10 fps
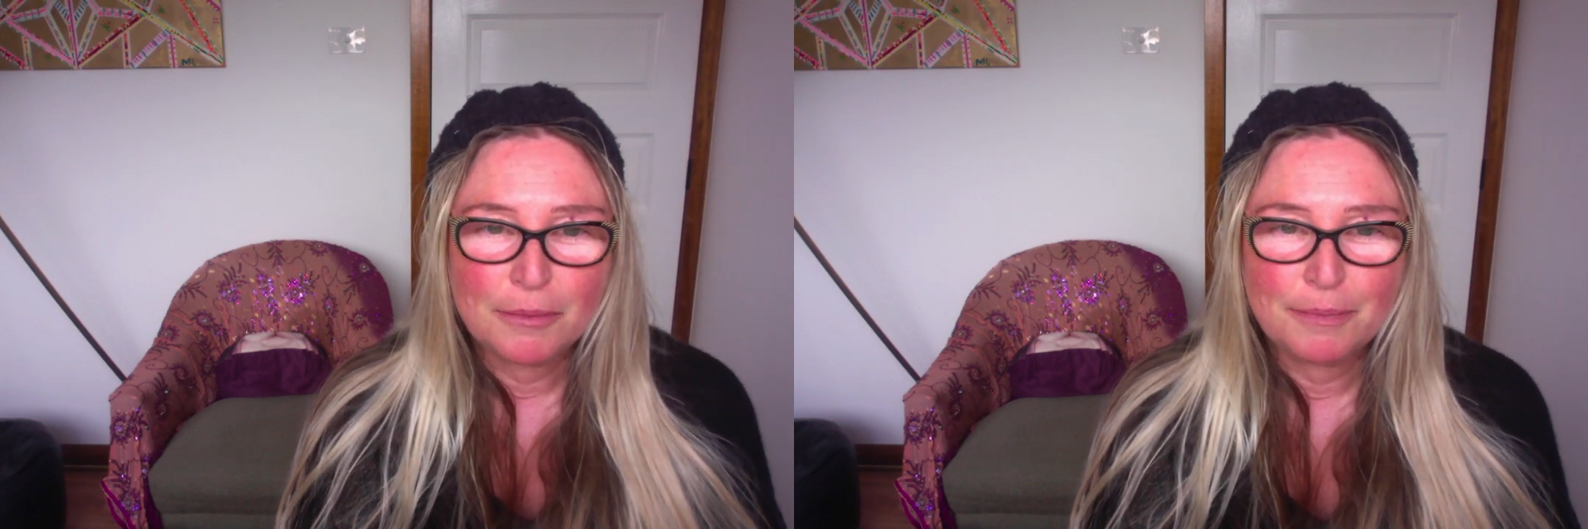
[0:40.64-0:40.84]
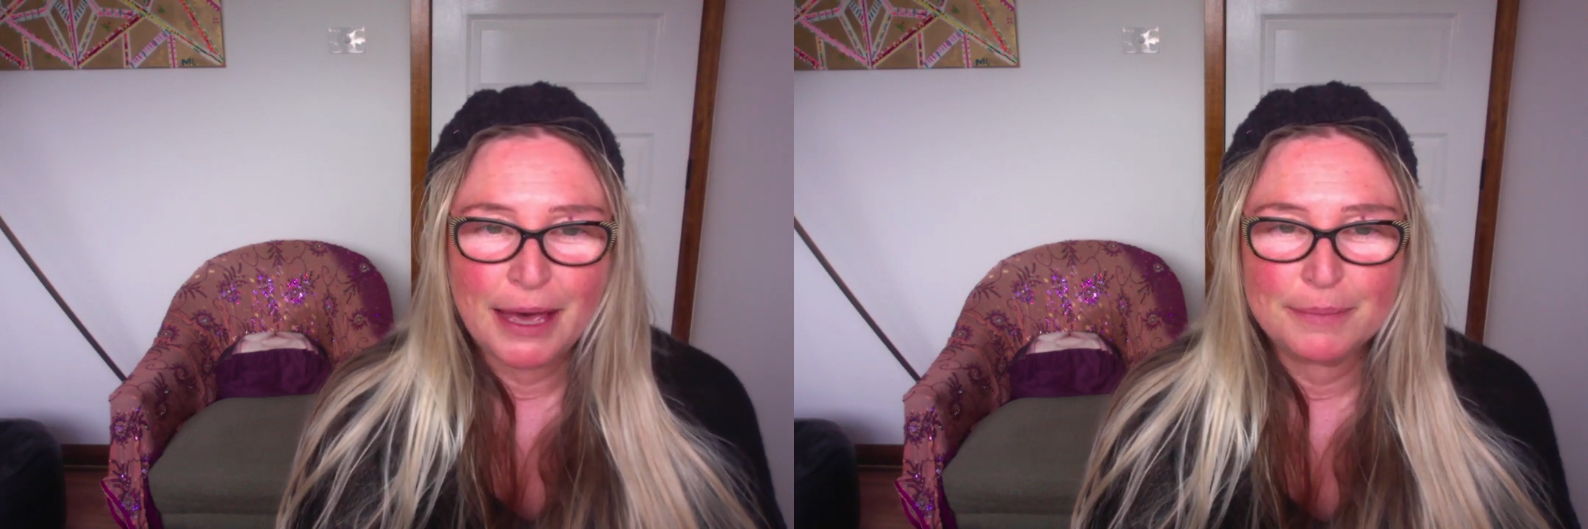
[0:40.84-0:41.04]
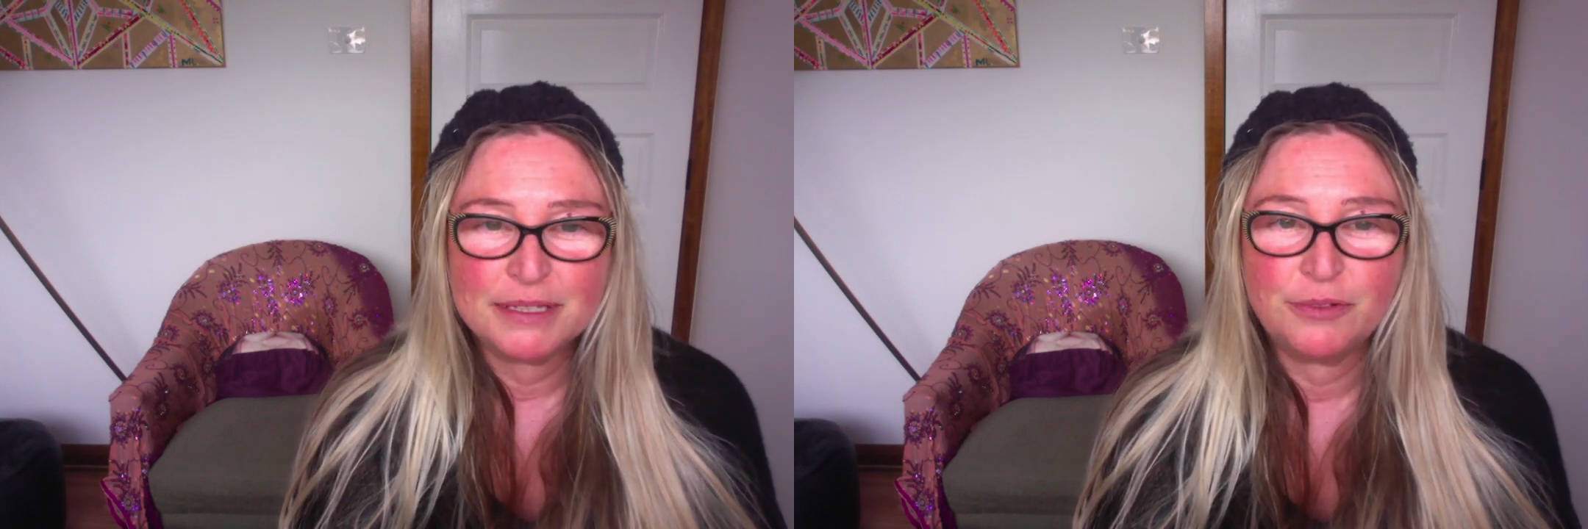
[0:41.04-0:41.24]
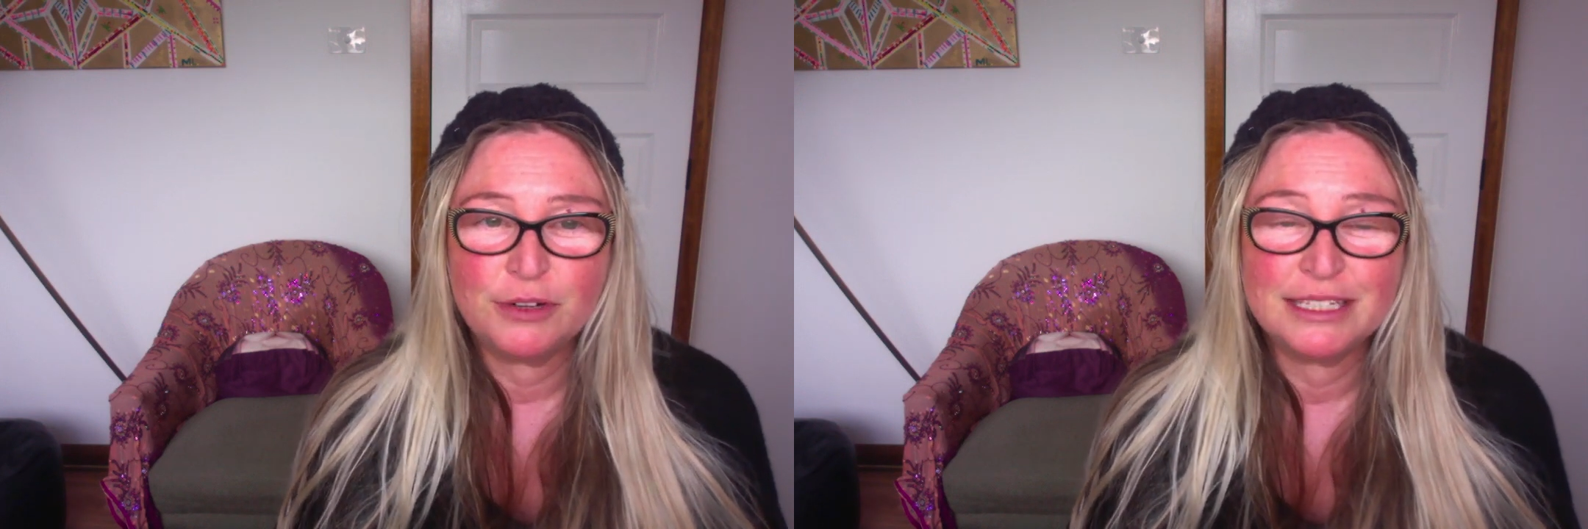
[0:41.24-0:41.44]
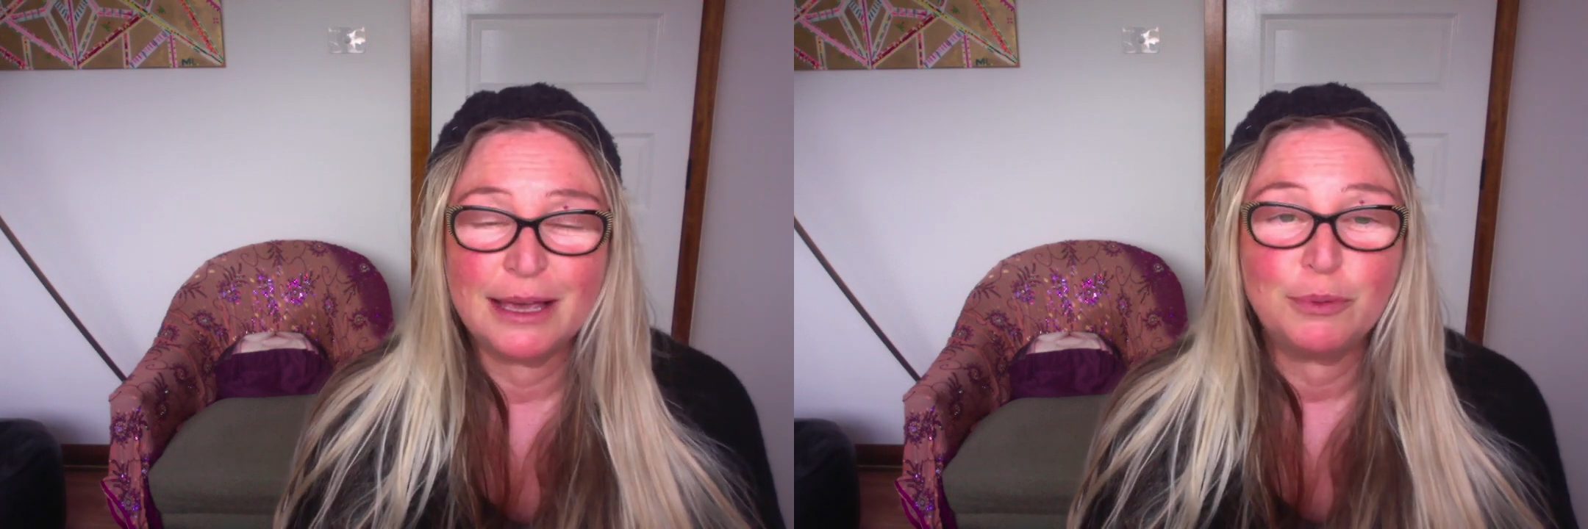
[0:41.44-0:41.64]
perhaps, for
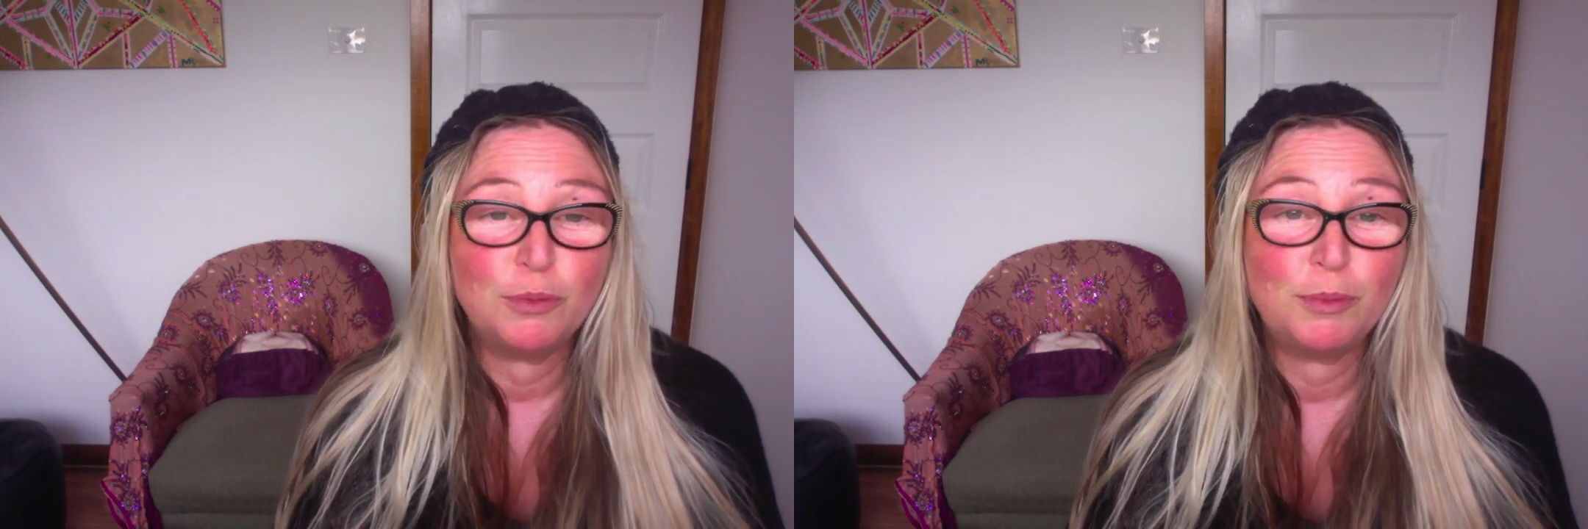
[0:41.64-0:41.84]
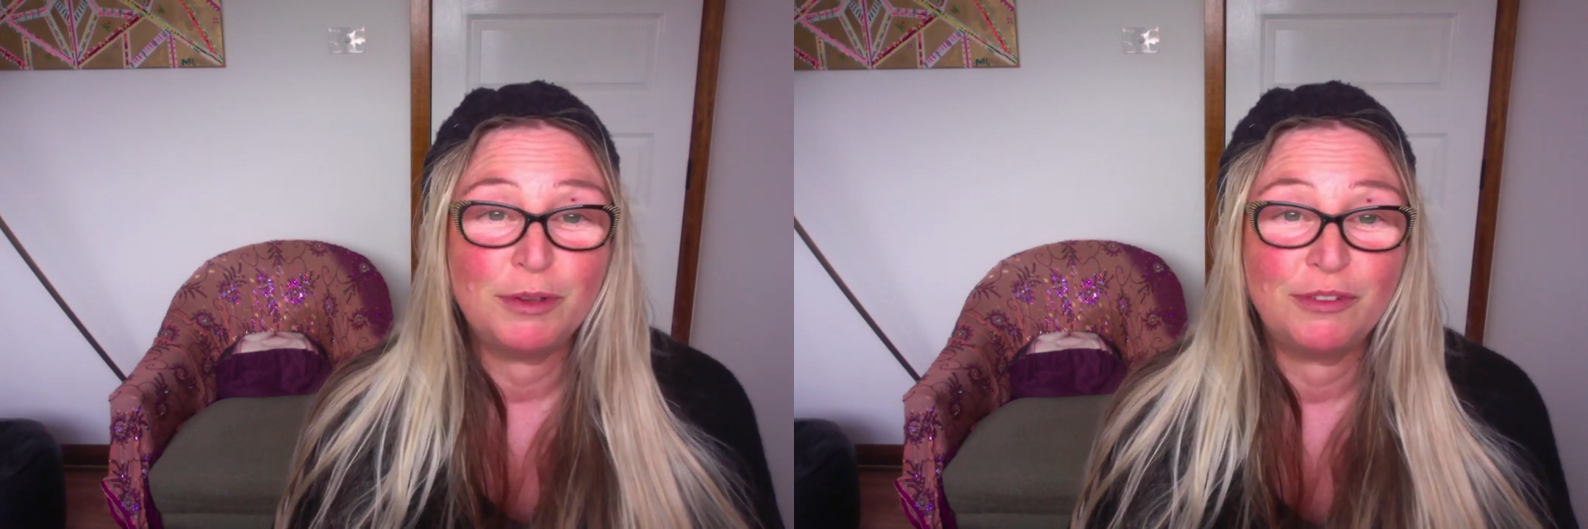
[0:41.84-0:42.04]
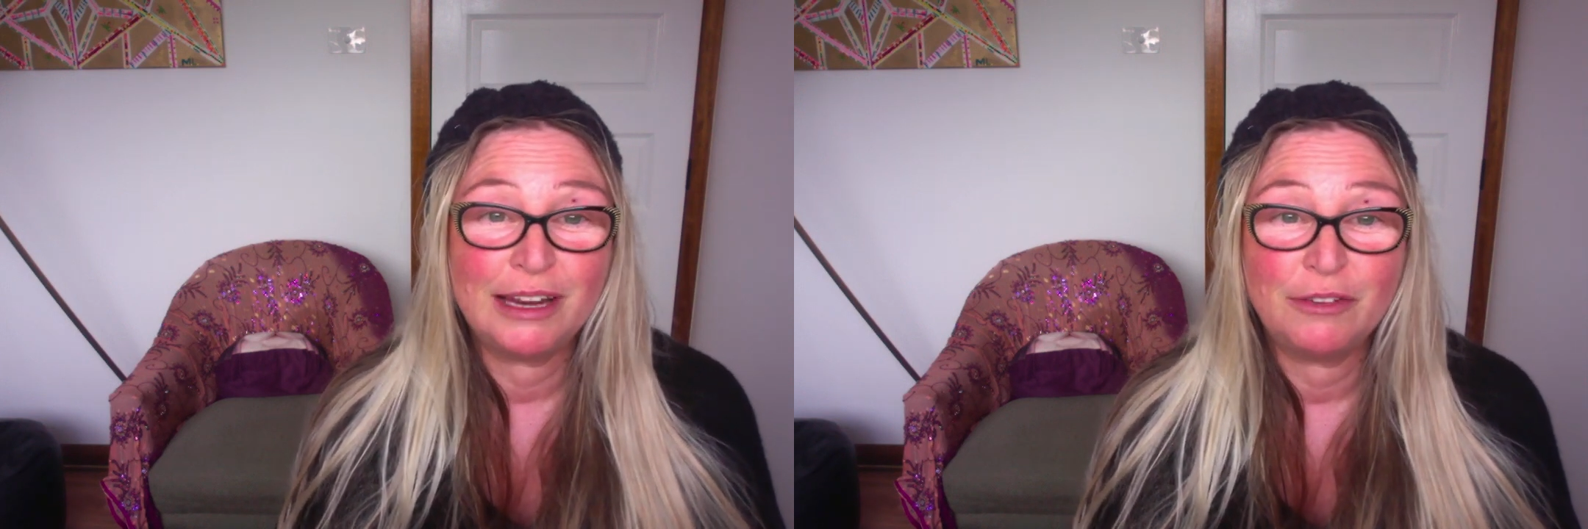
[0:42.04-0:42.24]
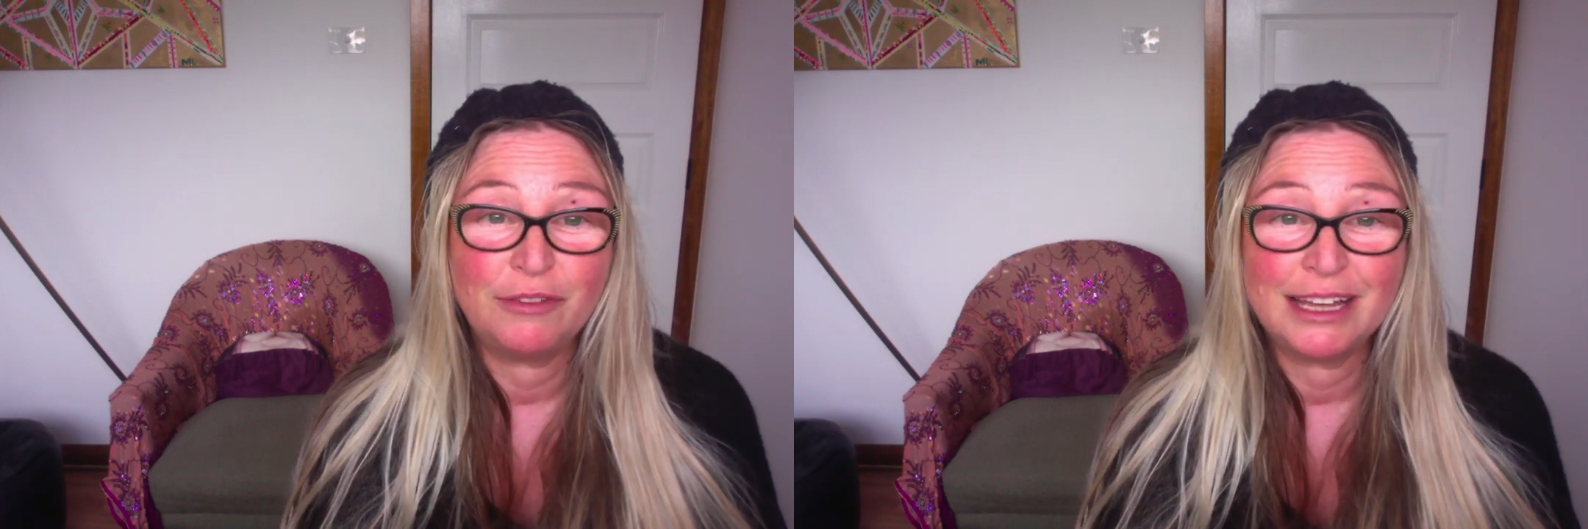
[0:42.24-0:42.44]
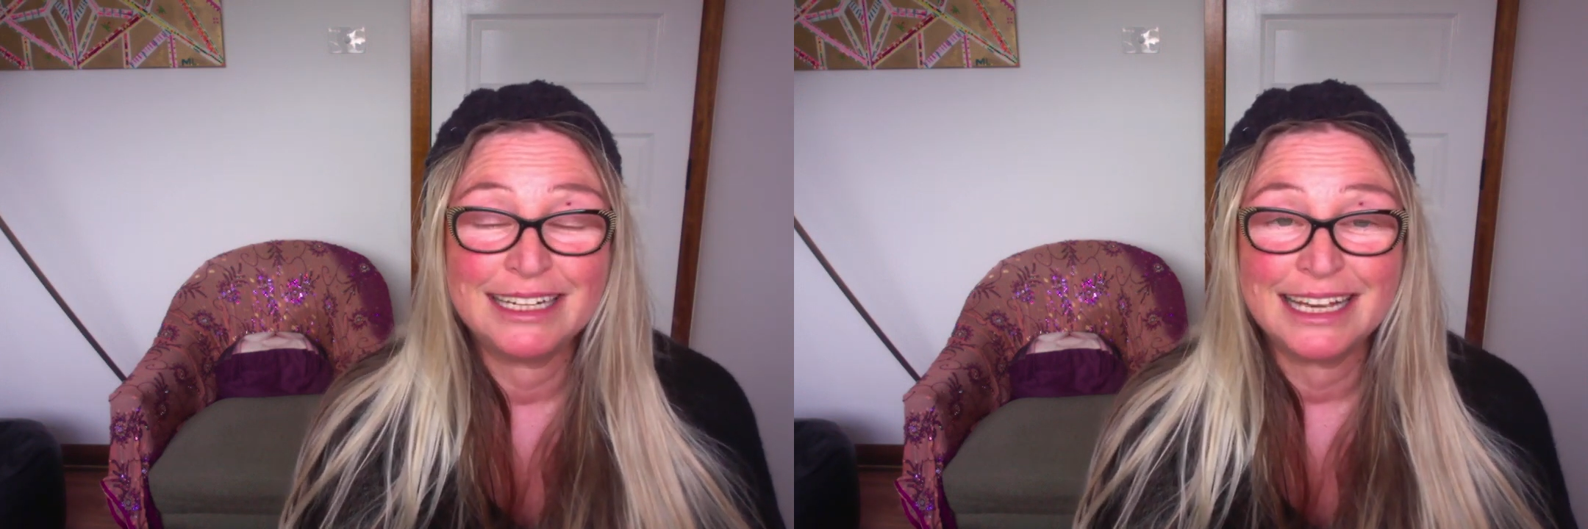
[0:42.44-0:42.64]
example, we'll be feeling
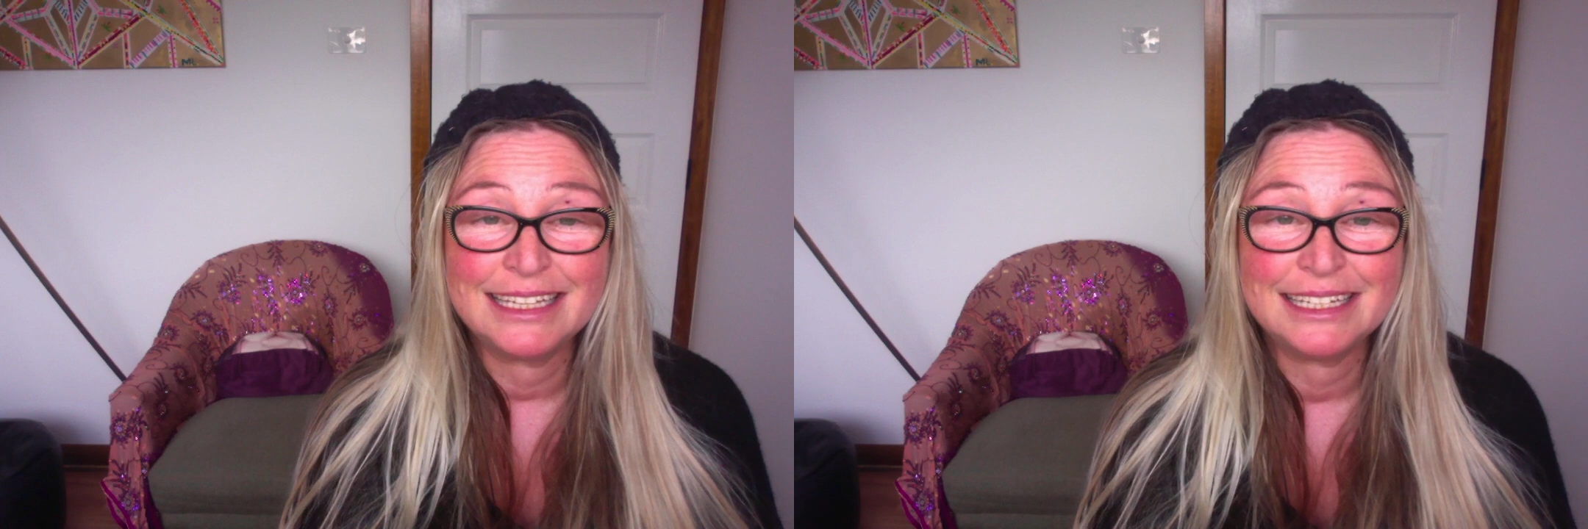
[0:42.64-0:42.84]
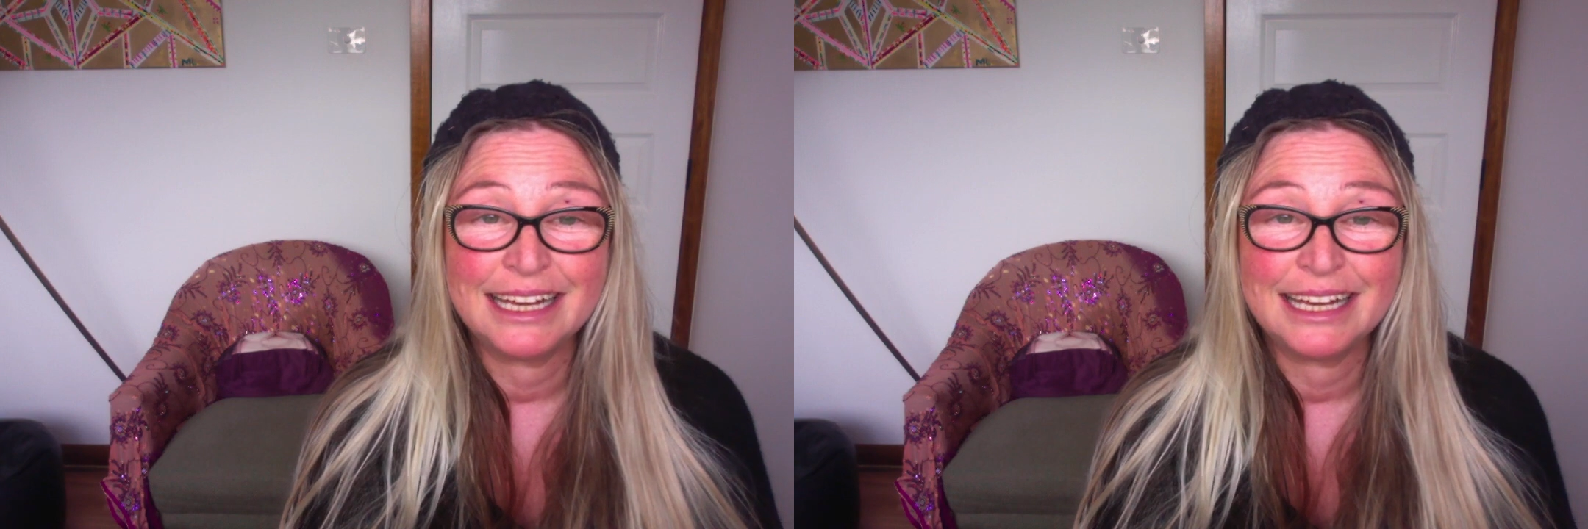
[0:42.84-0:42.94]
fantastic